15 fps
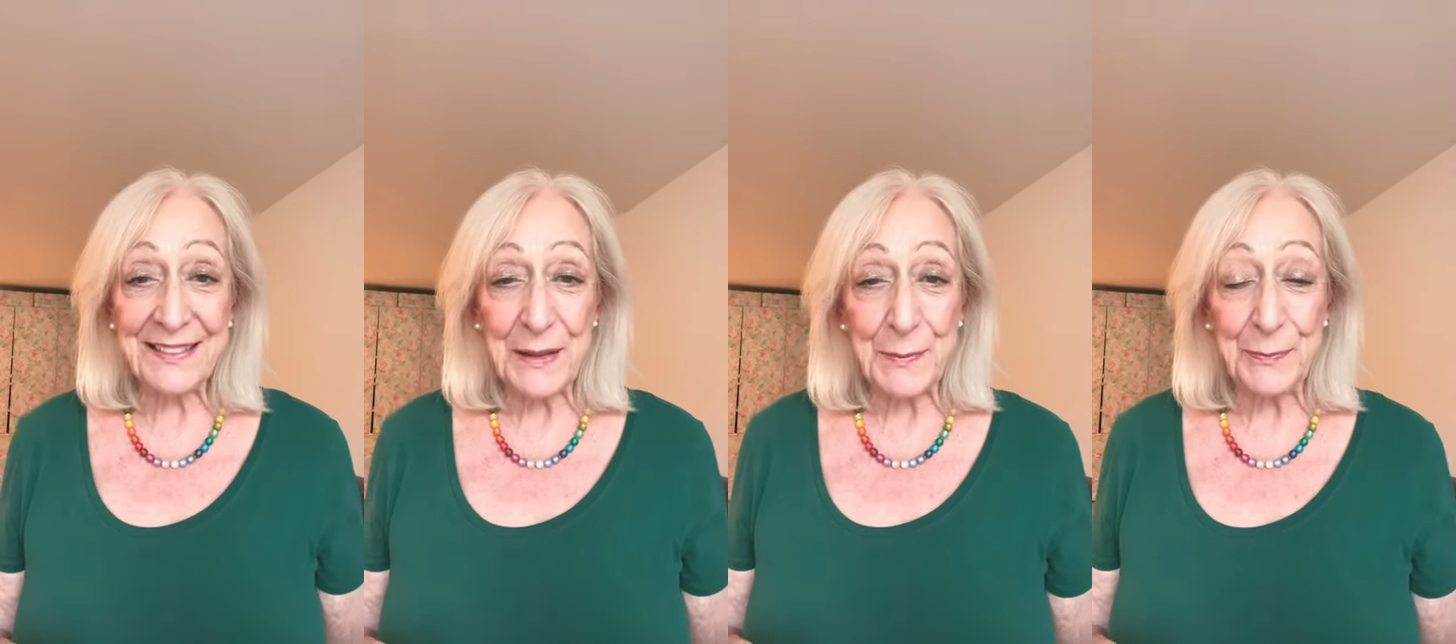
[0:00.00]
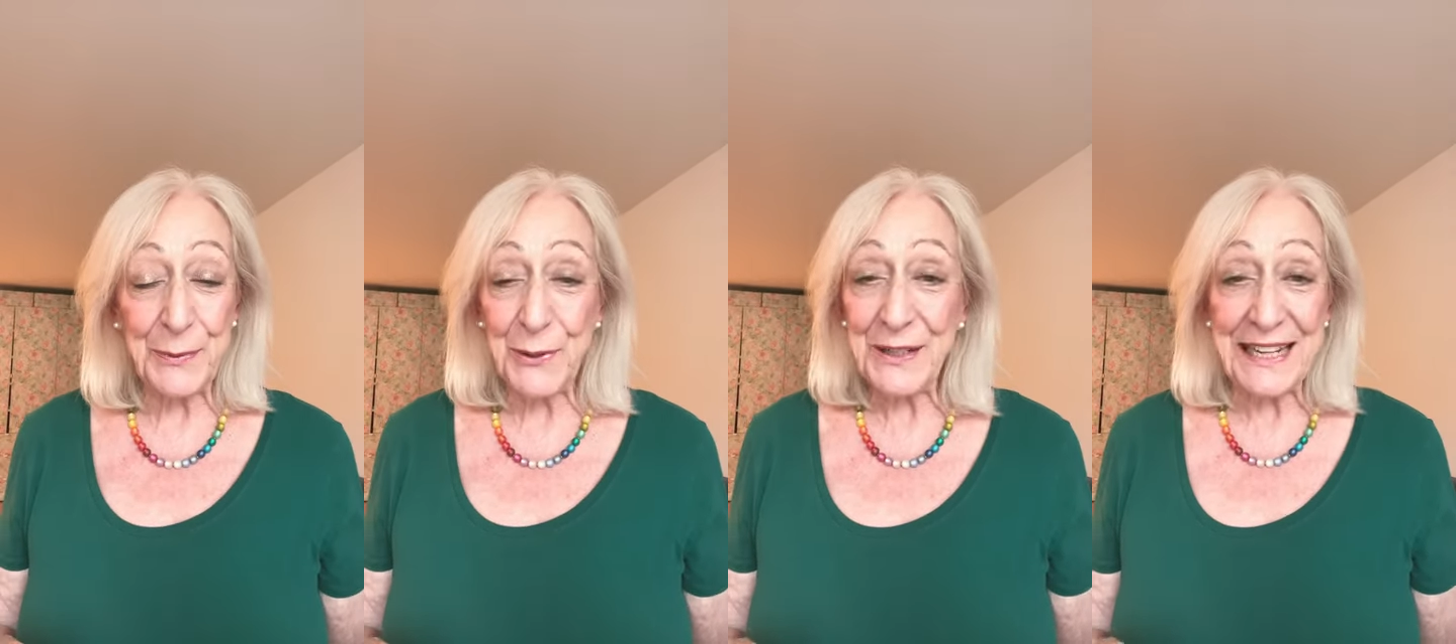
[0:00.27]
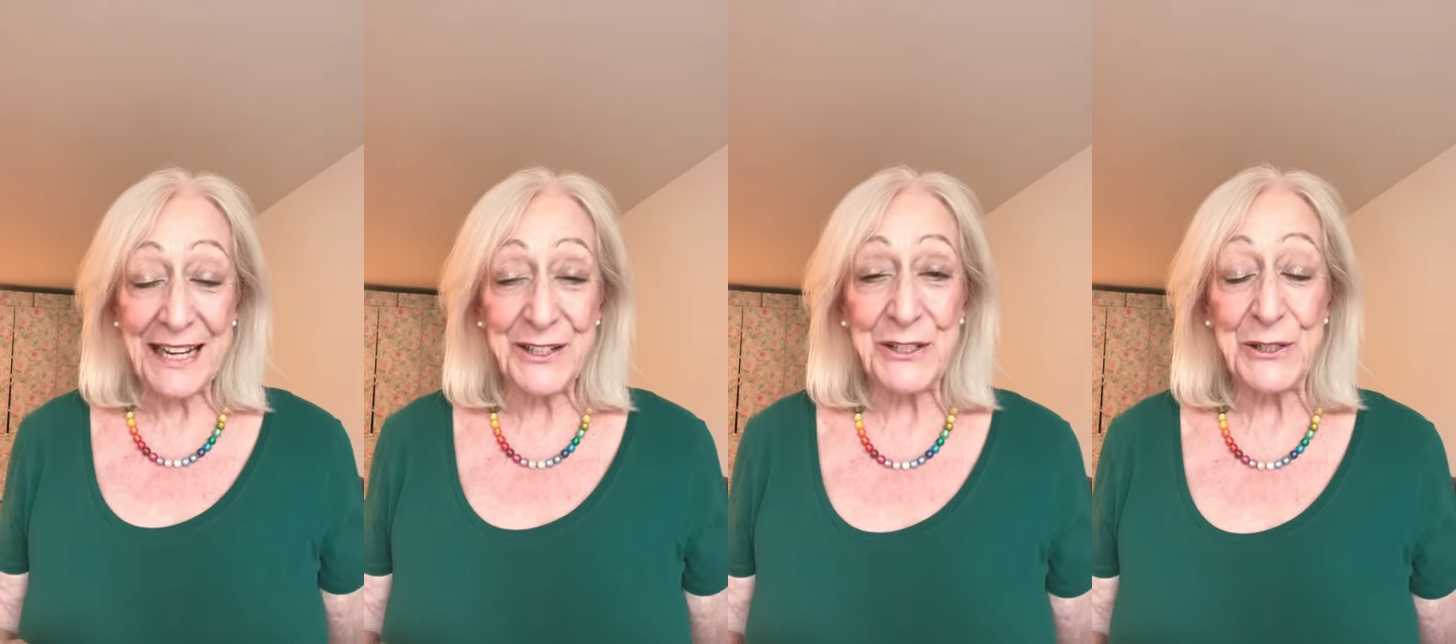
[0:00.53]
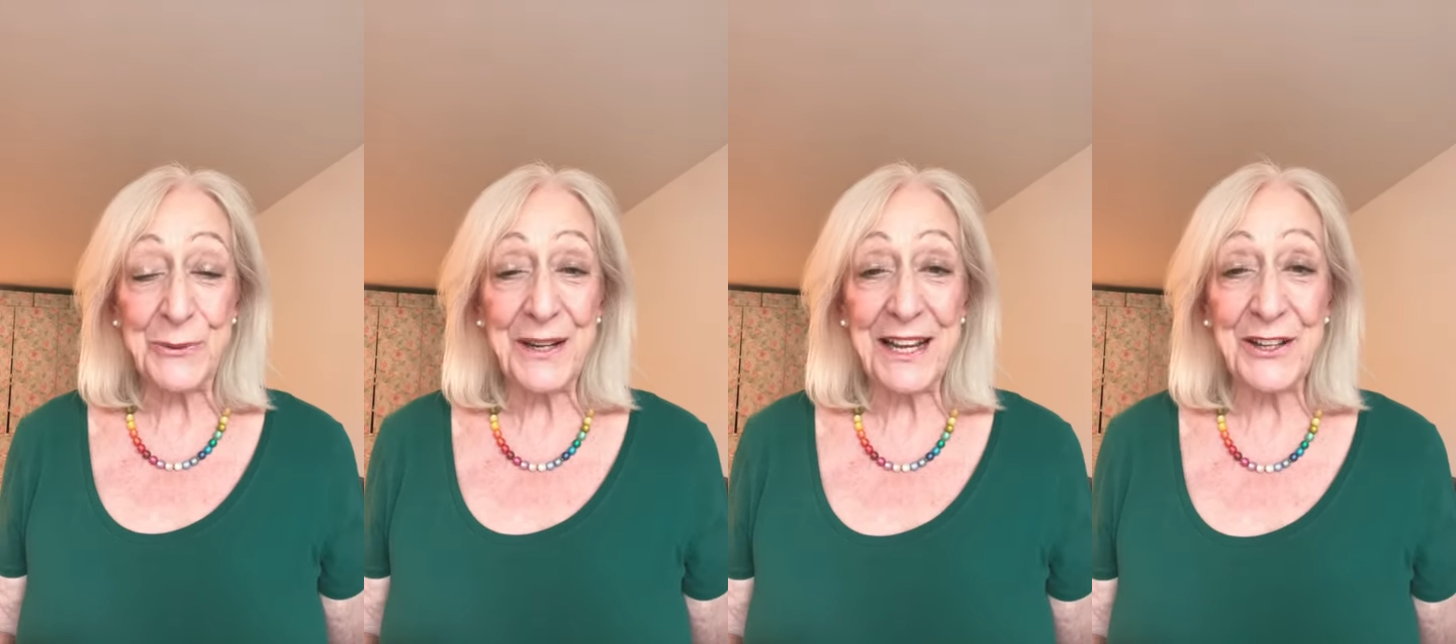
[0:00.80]
the beauty
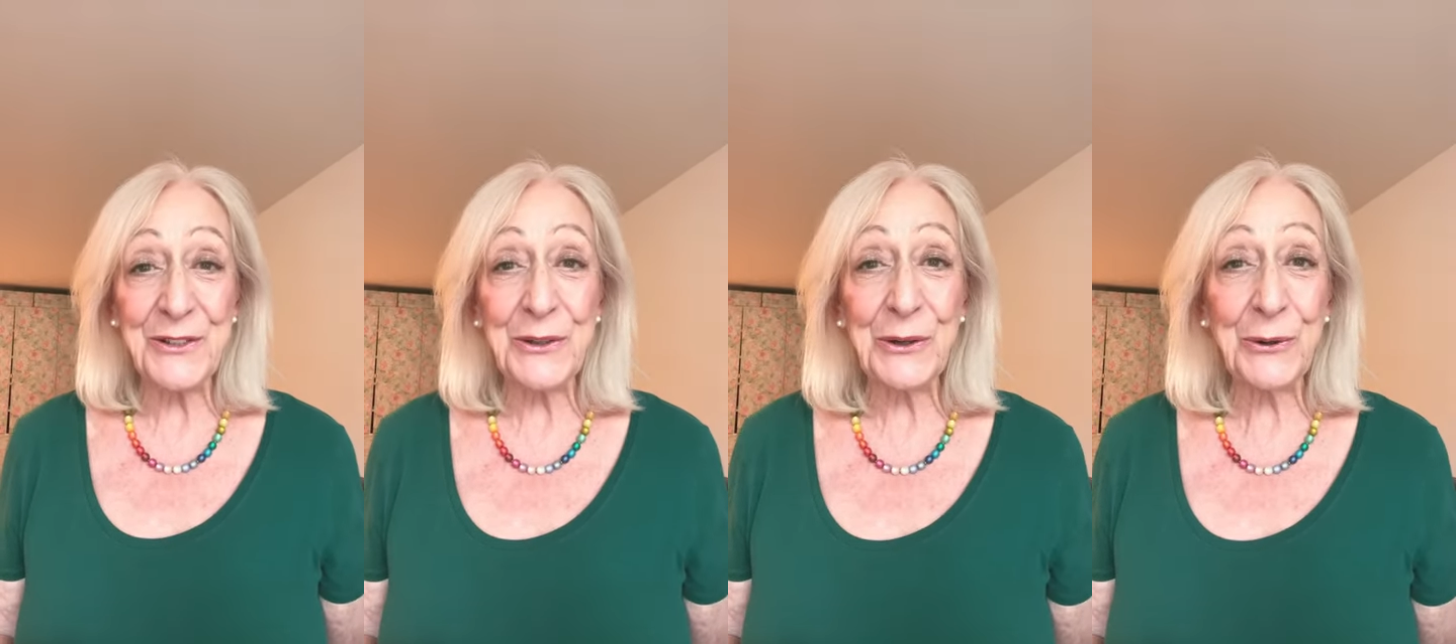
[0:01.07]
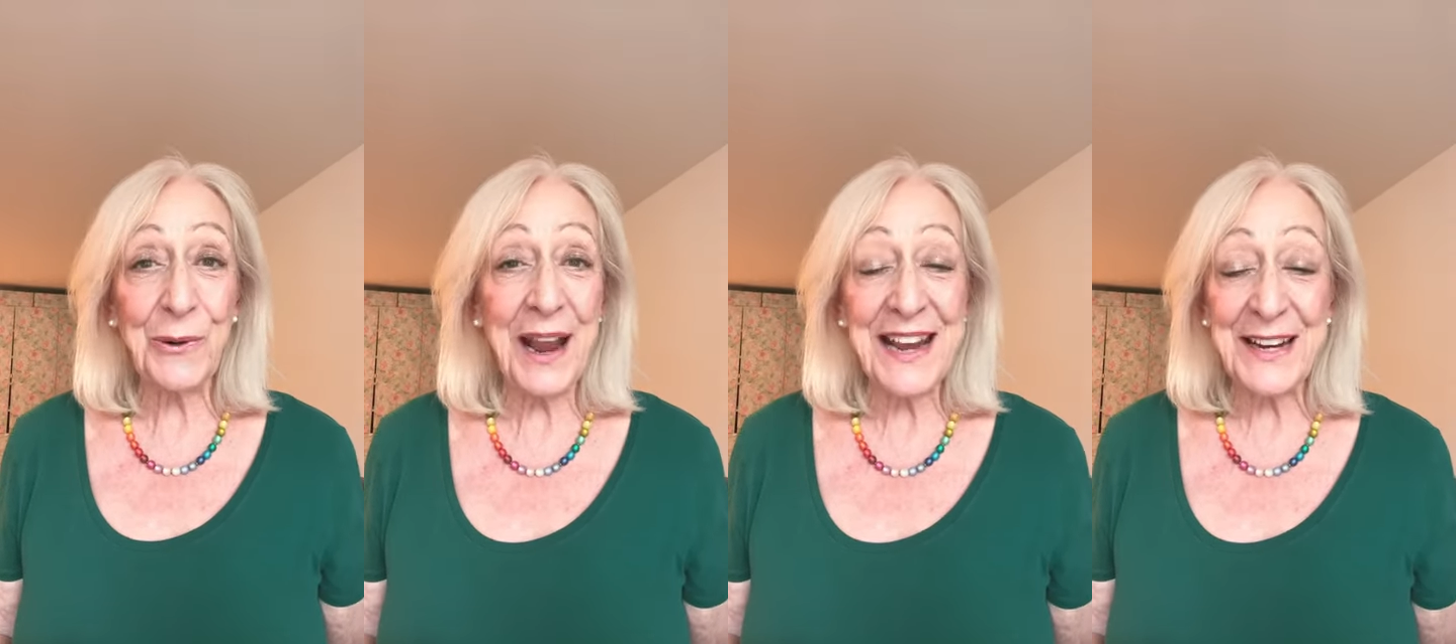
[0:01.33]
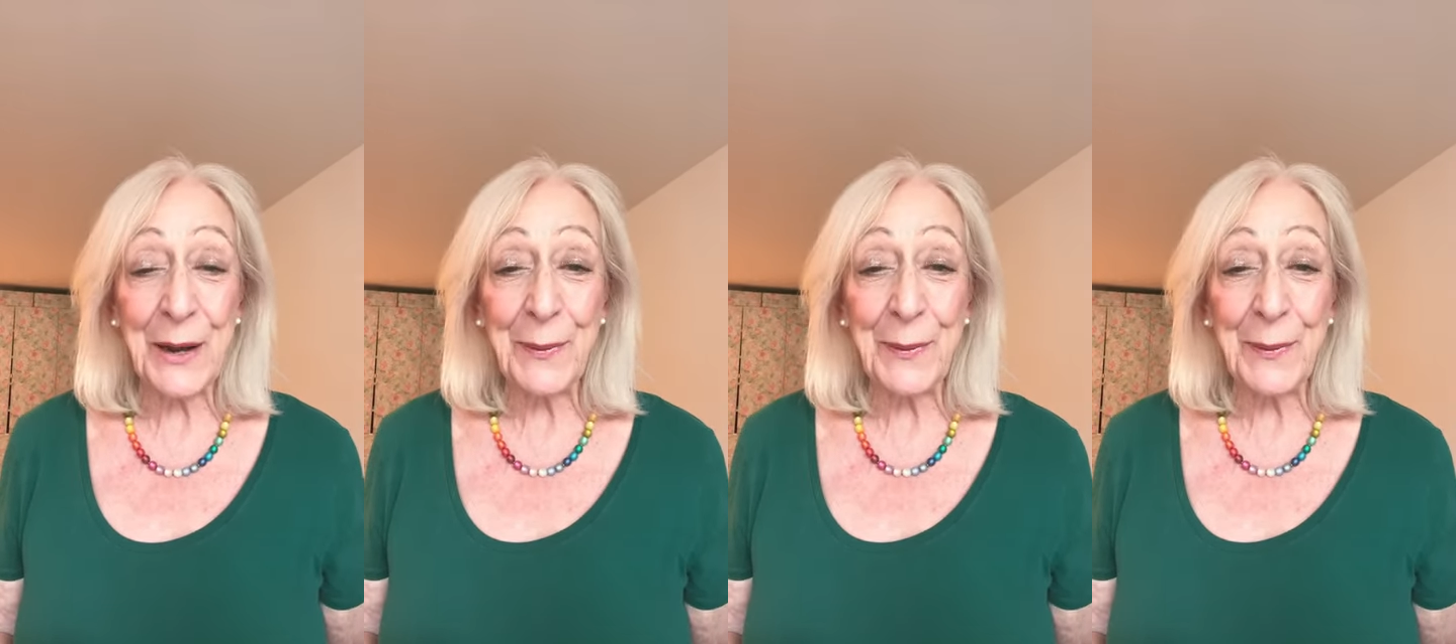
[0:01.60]
industry in Ukraine.